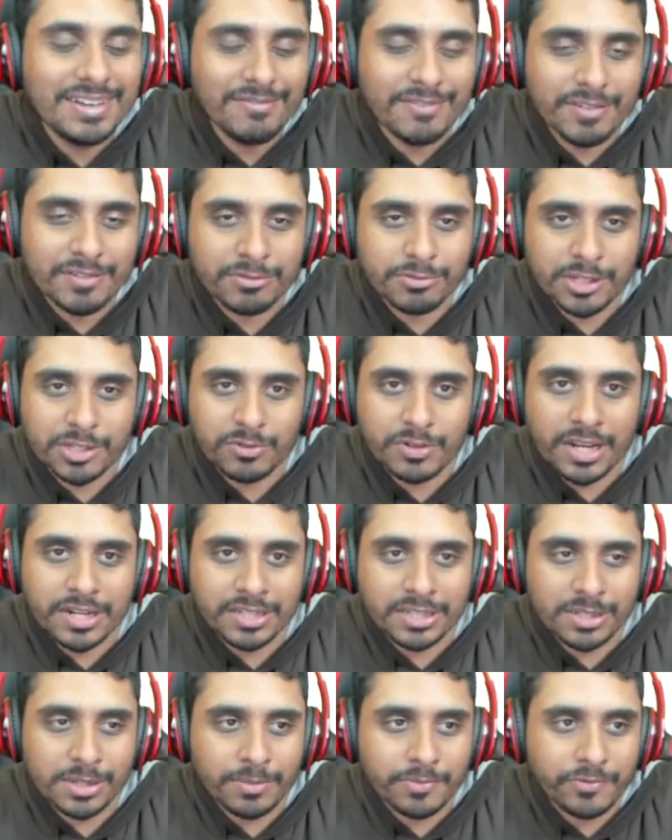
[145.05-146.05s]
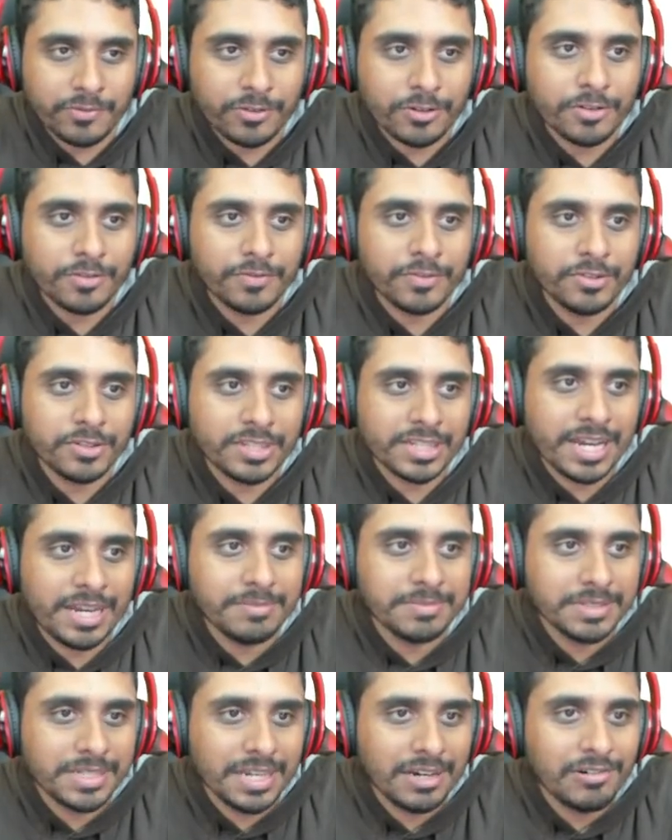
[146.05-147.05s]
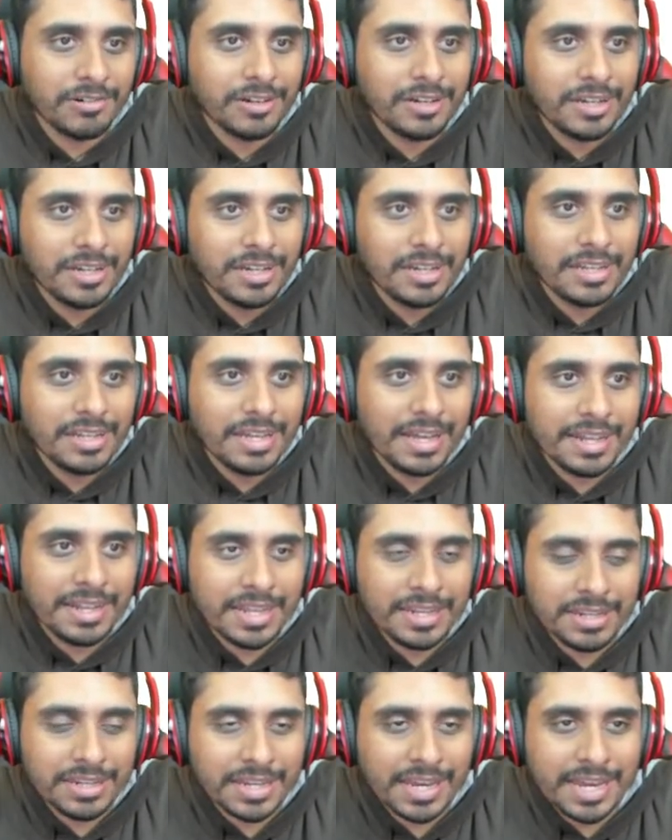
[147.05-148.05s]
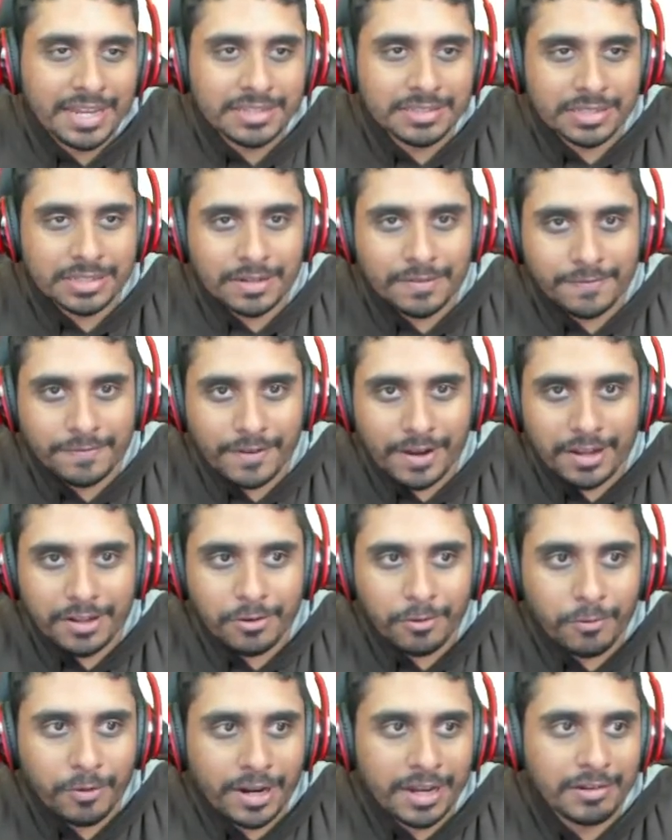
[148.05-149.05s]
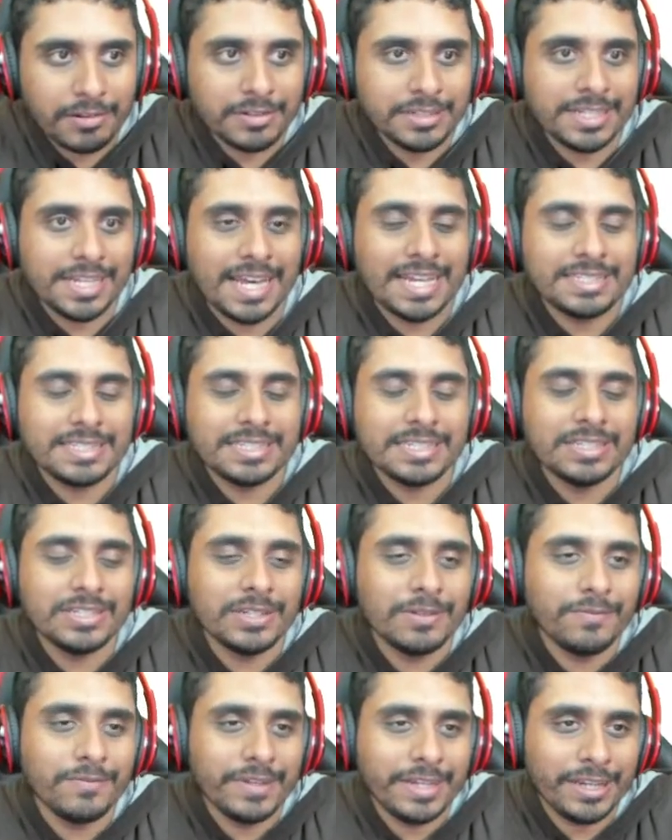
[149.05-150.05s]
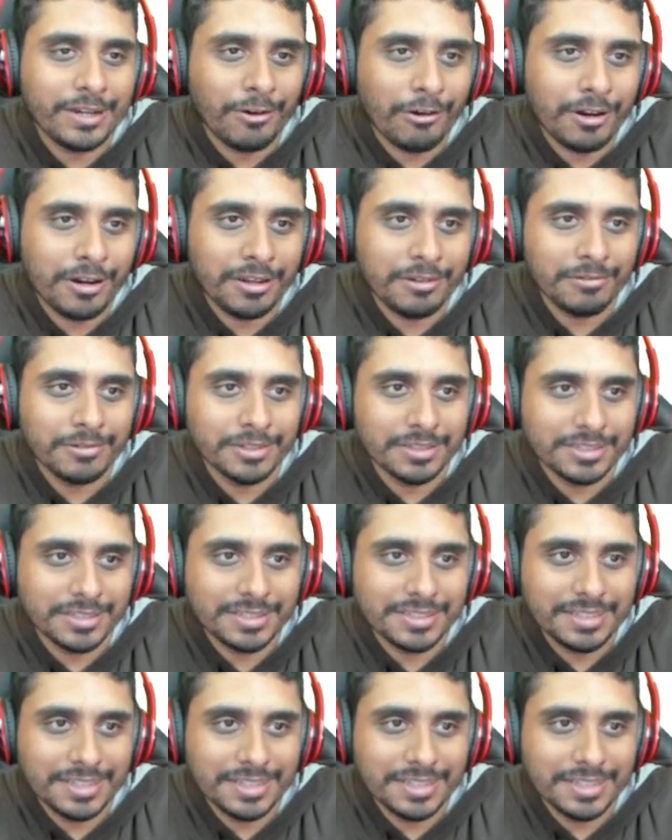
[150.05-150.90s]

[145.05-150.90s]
we'll switch around the top 4 a few times now. And then you get into the final round, Essendon v Collingwood.